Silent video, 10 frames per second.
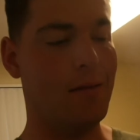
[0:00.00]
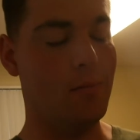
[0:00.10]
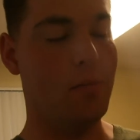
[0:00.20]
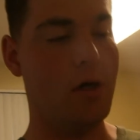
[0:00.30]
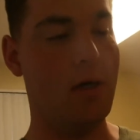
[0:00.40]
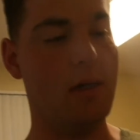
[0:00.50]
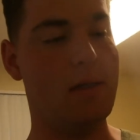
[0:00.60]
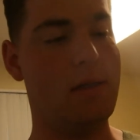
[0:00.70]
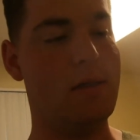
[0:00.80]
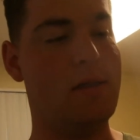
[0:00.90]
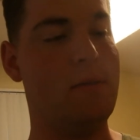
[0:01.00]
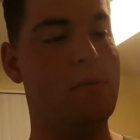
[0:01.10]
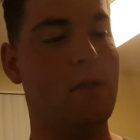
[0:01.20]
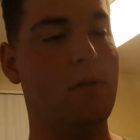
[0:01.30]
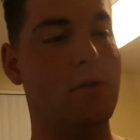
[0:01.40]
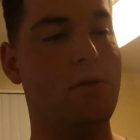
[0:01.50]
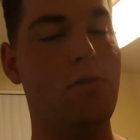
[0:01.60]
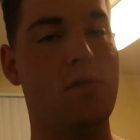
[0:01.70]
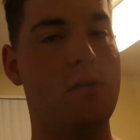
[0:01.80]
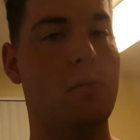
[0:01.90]
but this seems a little
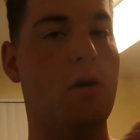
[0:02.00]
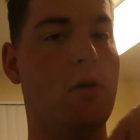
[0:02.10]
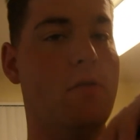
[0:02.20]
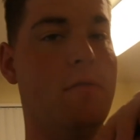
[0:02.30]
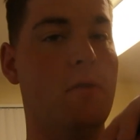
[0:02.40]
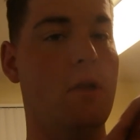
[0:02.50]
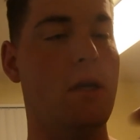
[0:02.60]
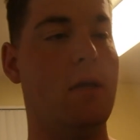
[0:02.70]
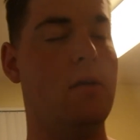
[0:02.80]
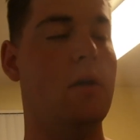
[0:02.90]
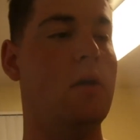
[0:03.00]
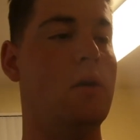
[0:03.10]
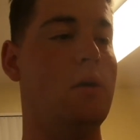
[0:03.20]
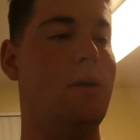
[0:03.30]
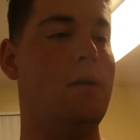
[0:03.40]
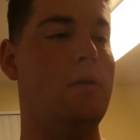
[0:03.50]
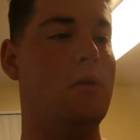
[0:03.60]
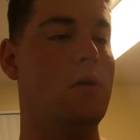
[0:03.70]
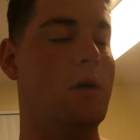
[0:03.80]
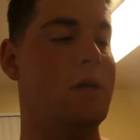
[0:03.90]
too small for like a
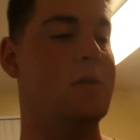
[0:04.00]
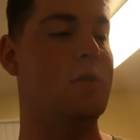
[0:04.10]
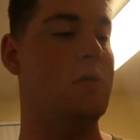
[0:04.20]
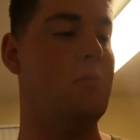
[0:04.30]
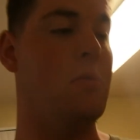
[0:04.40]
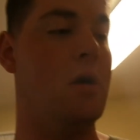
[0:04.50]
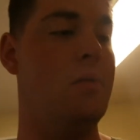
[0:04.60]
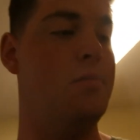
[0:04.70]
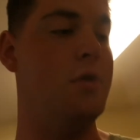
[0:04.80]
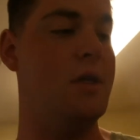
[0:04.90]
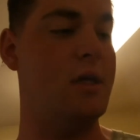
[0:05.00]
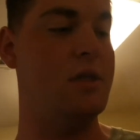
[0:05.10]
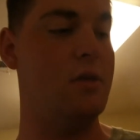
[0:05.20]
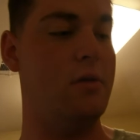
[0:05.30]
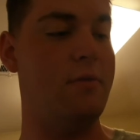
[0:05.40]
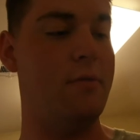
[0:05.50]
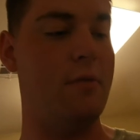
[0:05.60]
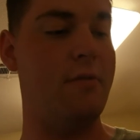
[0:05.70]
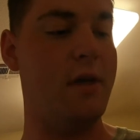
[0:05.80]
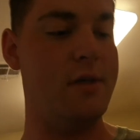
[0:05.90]
little extra mud protection for
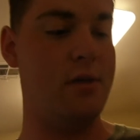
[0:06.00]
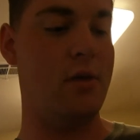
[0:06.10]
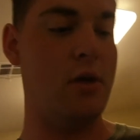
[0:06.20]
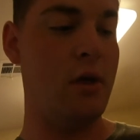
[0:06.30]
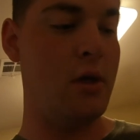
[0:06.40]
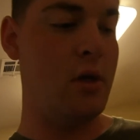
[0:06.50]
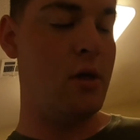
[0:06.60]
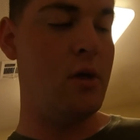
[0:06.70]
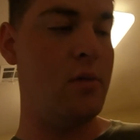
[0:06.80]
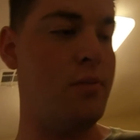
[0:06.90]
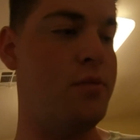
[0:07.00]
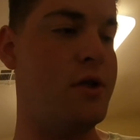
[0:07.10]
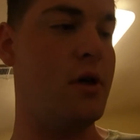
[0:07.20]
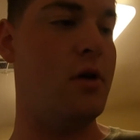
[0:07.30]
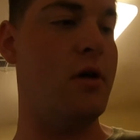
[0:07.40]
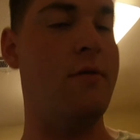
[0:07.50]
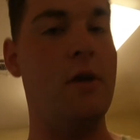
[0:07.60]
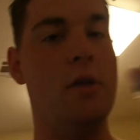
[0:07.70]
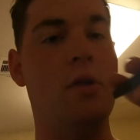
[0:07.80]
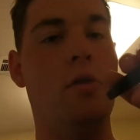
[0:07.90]
the visor. So if
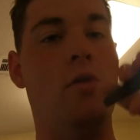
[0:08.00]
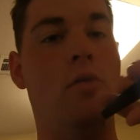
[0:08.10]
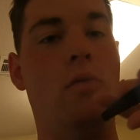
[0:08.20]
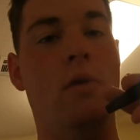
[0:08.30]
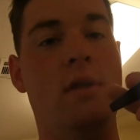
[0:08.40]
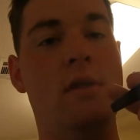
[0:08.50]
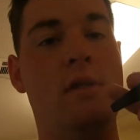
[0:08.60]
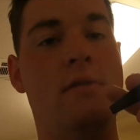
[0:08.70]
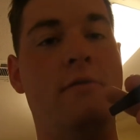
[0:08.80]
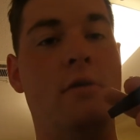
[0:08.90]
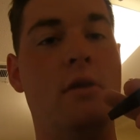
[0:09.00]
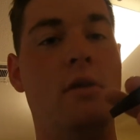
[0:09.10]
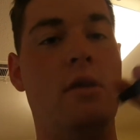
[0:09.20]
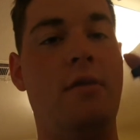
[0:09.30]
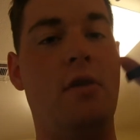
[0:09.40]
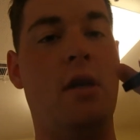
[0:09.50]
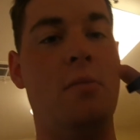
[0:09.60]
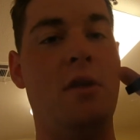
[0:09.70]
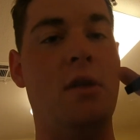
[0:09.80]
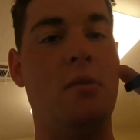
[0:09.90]
y'all know what this is for, leave a
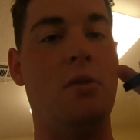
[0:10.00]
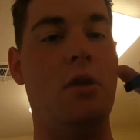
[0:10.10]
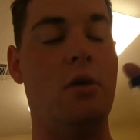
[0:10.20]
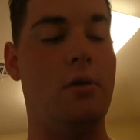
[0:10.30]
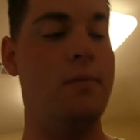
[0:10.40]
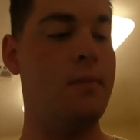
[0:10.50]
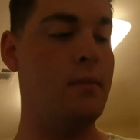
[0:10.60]
comment down below.